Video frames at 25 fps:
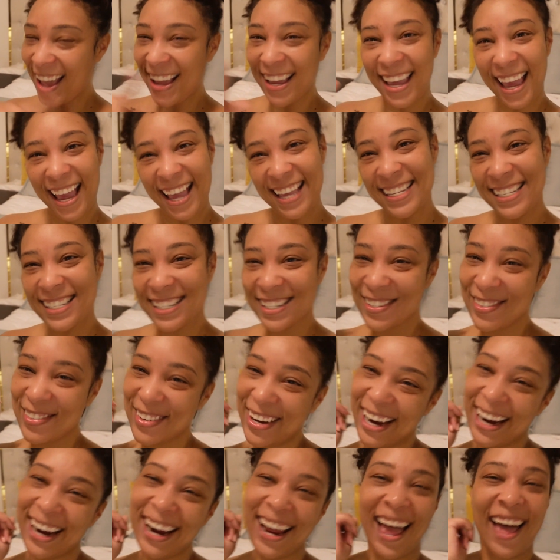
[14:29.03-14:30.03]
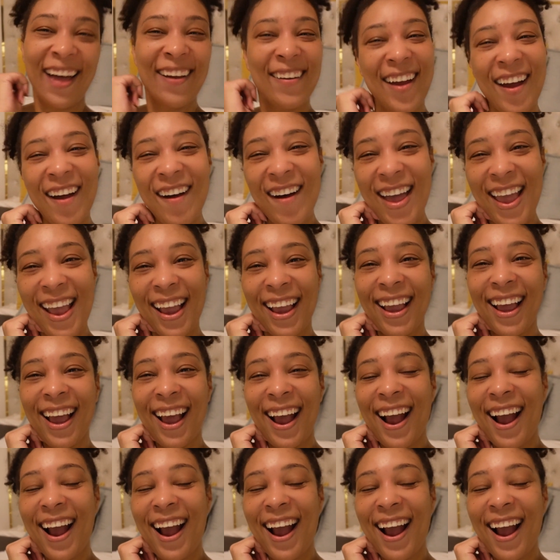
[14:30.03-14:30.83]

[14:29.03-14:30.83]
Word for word: Guess where I'm going?